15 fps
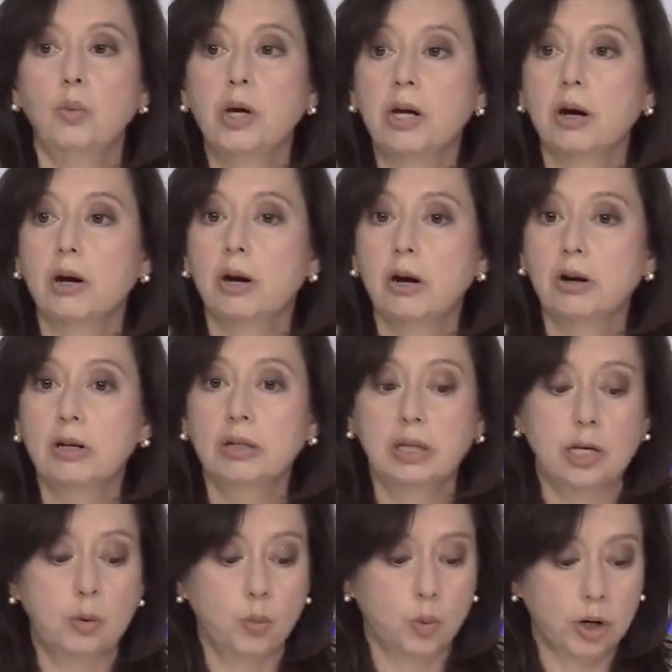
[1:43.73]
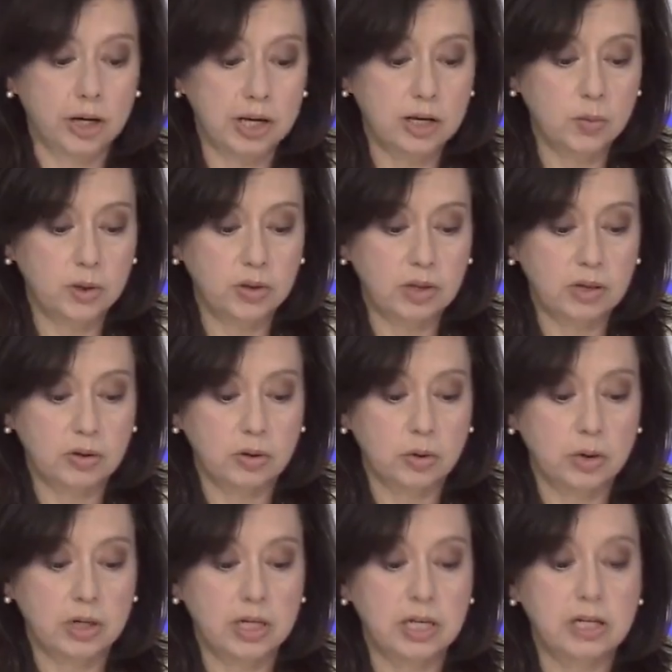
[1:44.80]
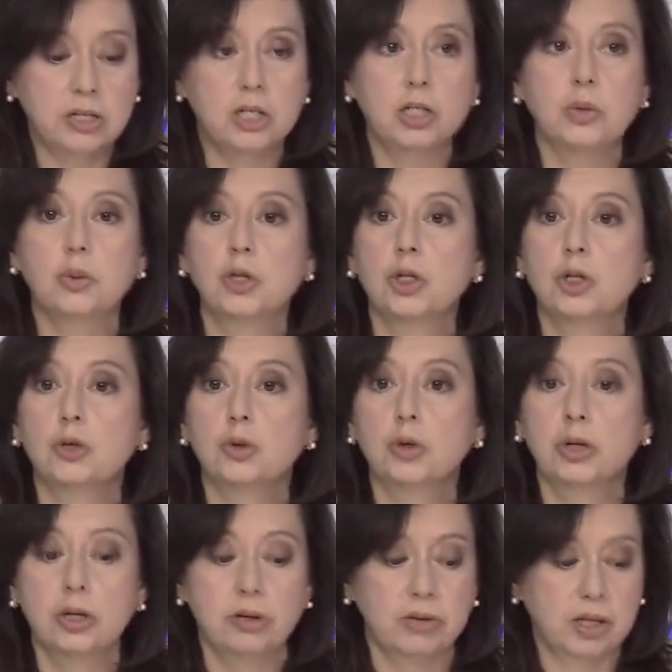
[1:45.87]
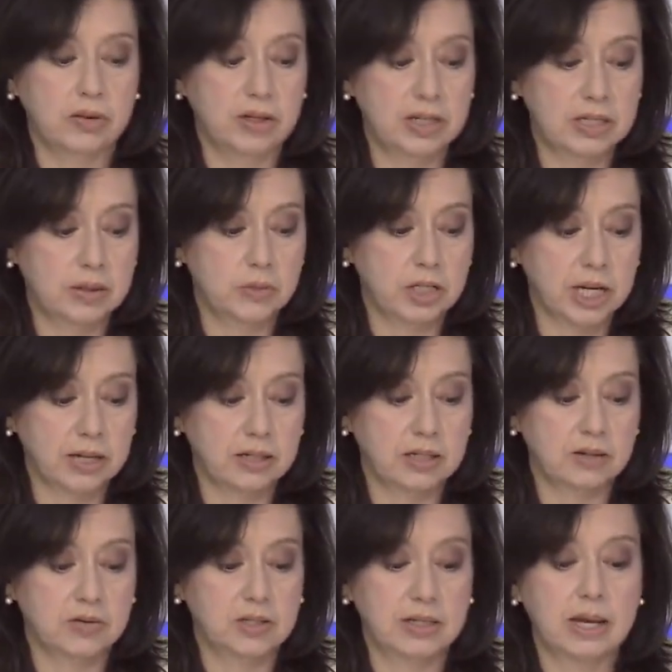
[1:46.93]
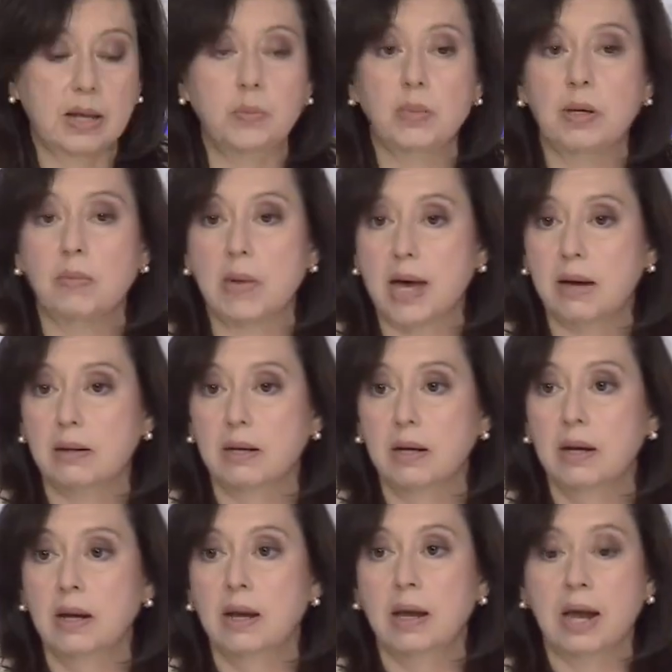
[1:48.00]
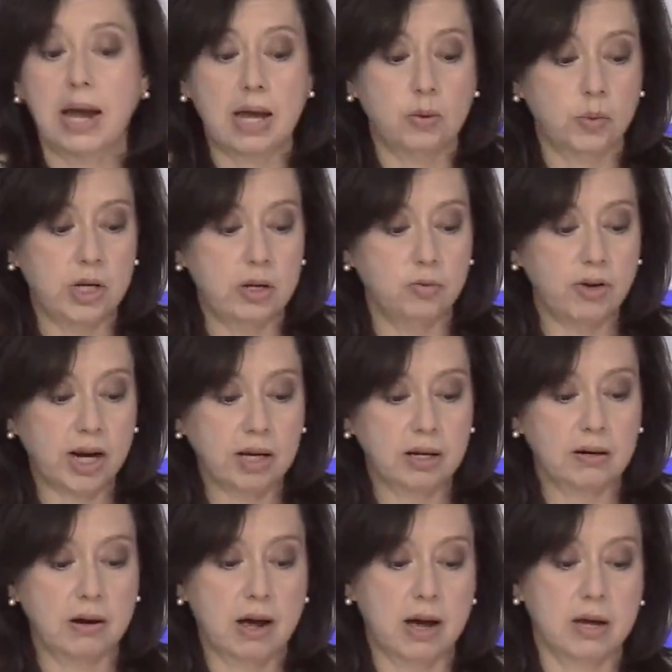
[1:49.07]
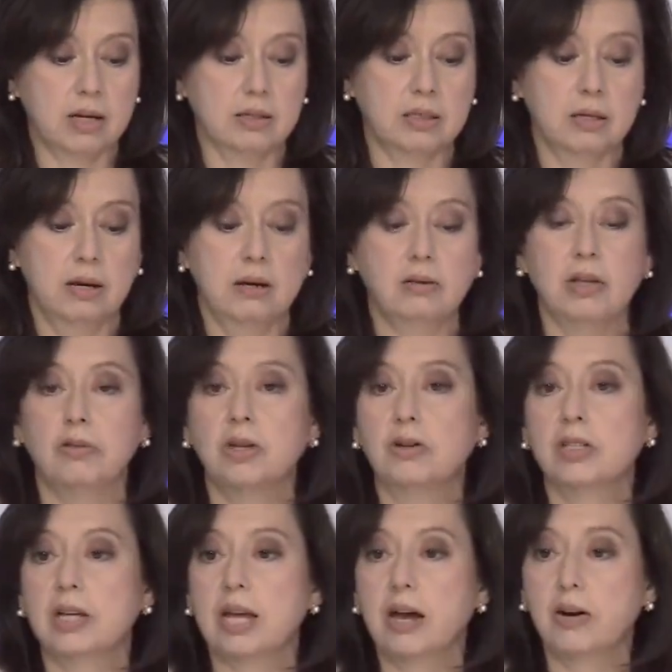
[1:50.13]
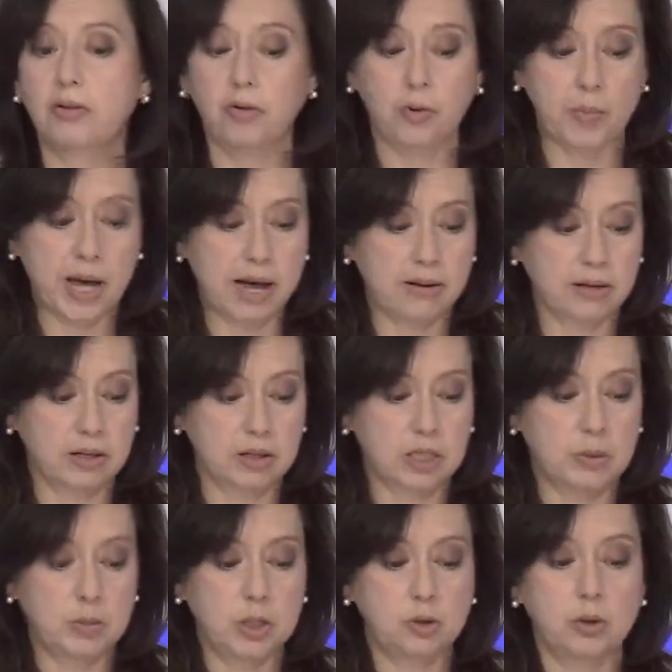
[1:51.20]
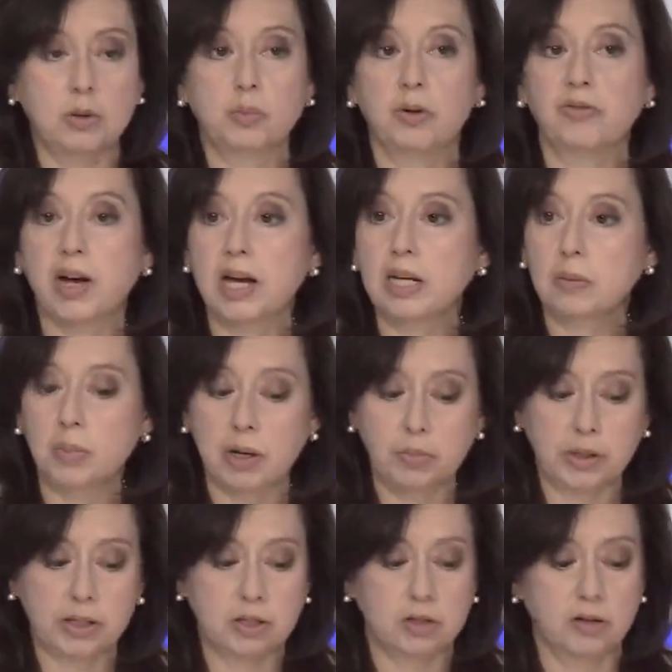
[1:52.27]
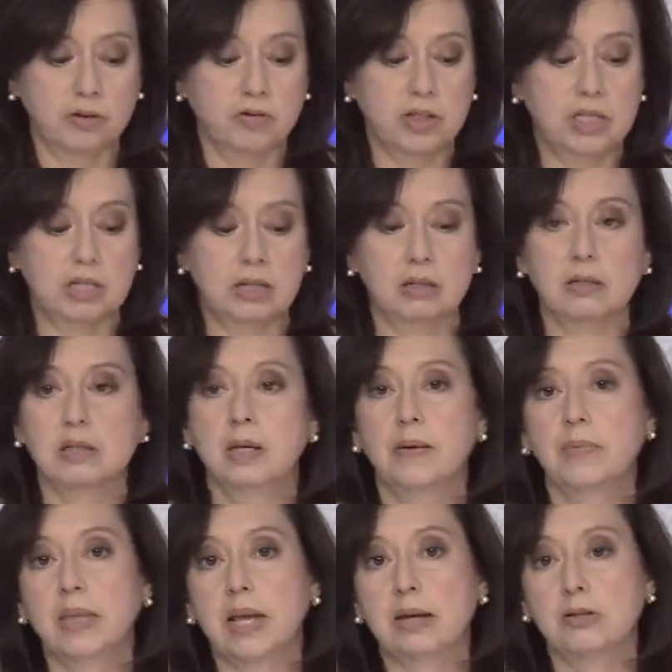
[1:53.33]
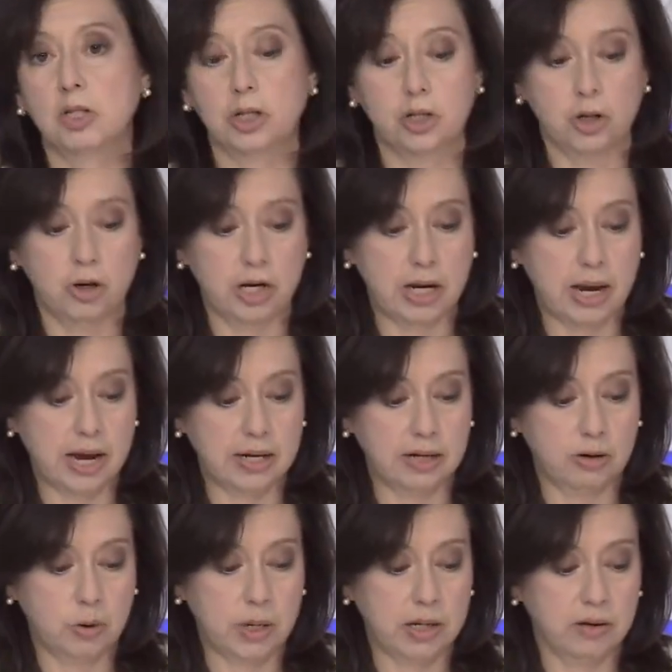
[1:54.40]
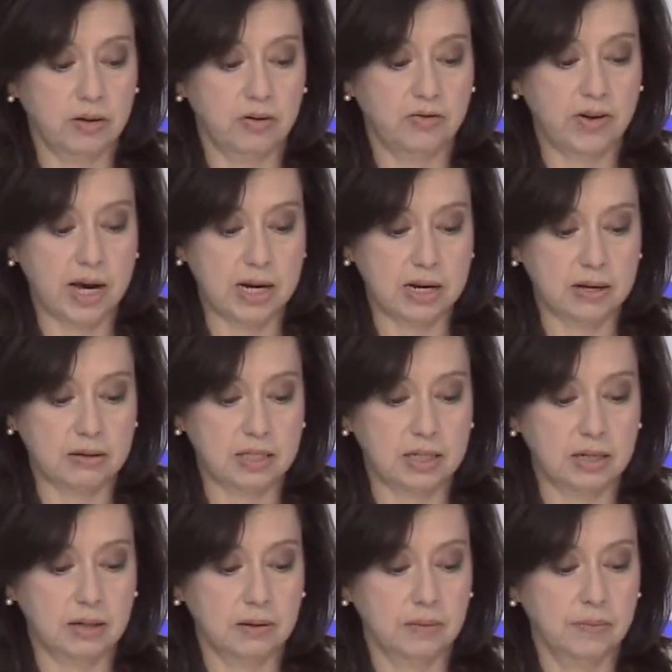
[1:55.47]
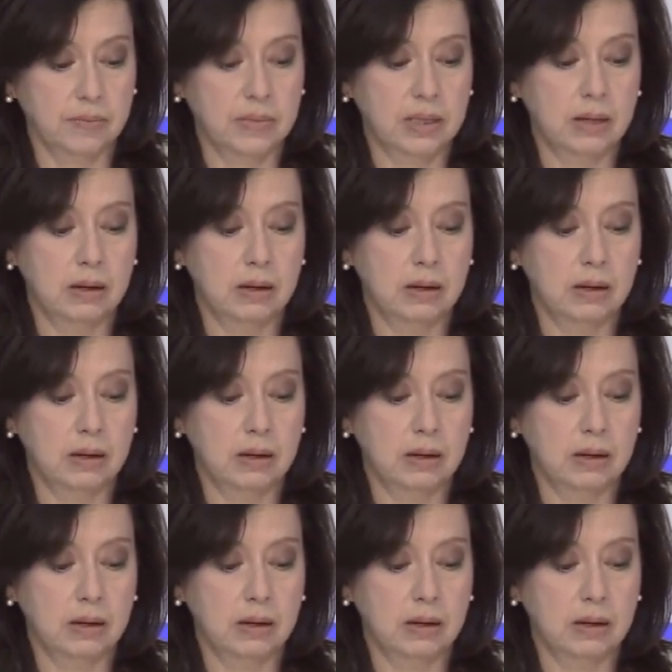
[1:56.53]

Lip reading: We are currently working with the authorities to ensure that these objectives can be met. And we recognize that there's a careful balance between providing public services and securing adequate financing.